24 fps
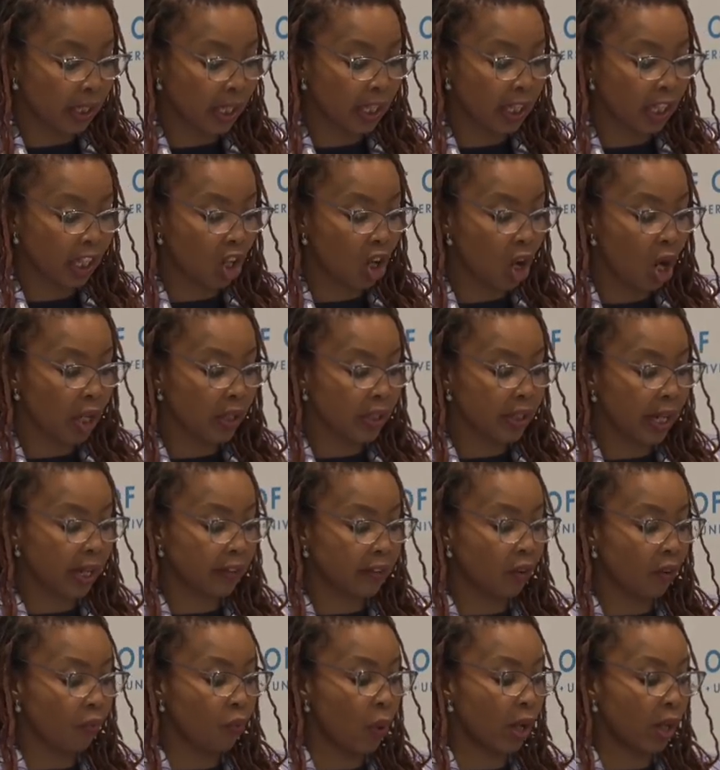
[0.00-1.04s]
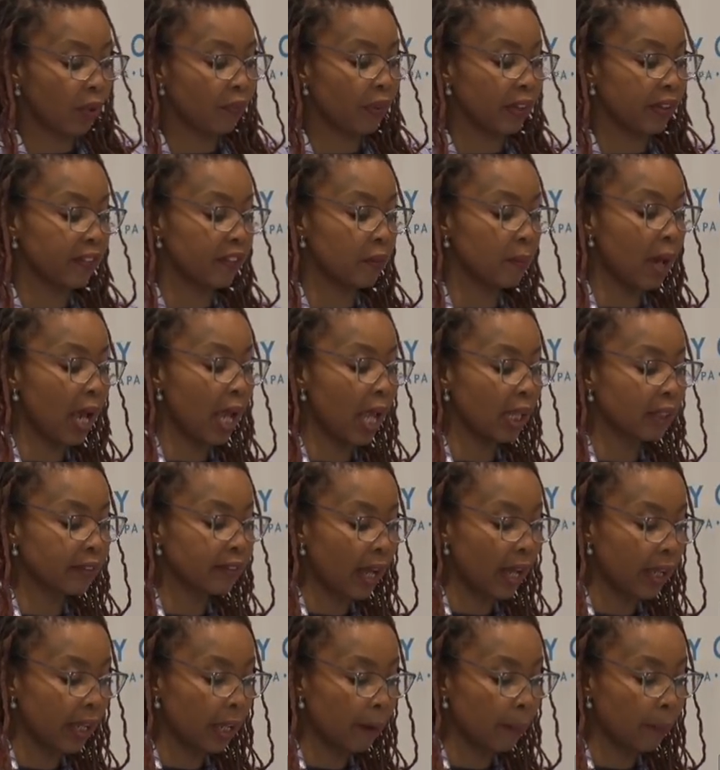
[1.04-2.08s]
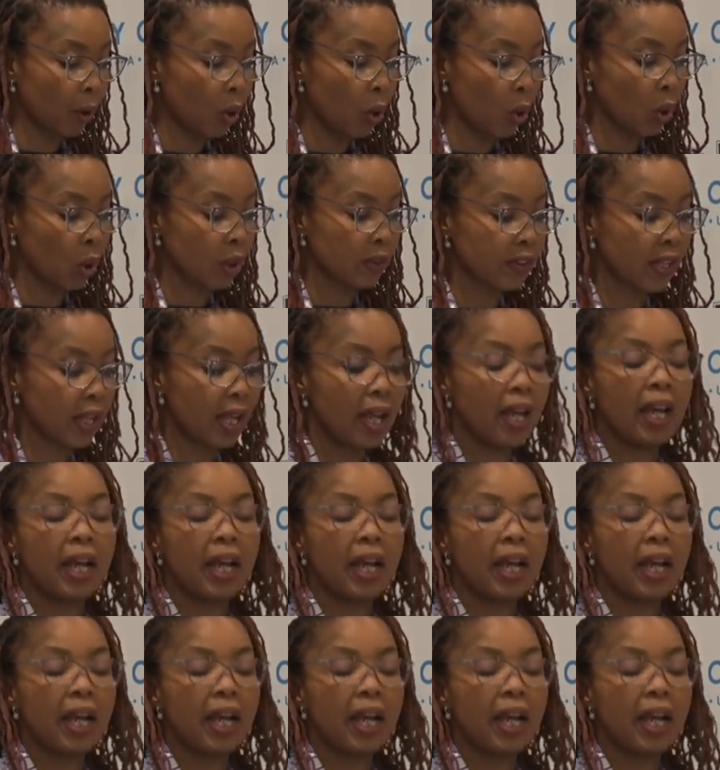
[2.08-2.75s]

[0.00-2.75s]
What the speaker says: in the context of what Fatima El-Tayeb calls